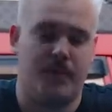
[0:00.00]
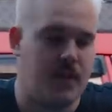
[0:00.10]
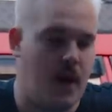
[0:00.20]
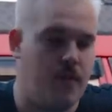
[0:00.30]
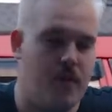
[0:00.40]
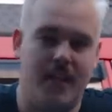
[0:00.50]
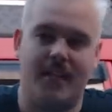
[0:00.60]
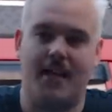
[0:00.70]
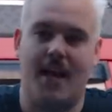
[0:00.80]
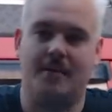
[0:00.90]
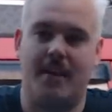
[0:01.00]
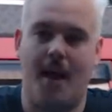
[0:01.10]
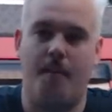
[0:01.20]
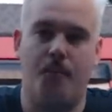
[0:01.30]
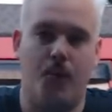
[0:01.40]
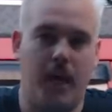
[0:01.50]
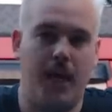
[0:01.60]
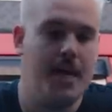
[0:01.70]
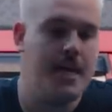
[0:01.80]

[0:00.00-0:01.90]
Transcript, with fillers: So it really does get up and boogie.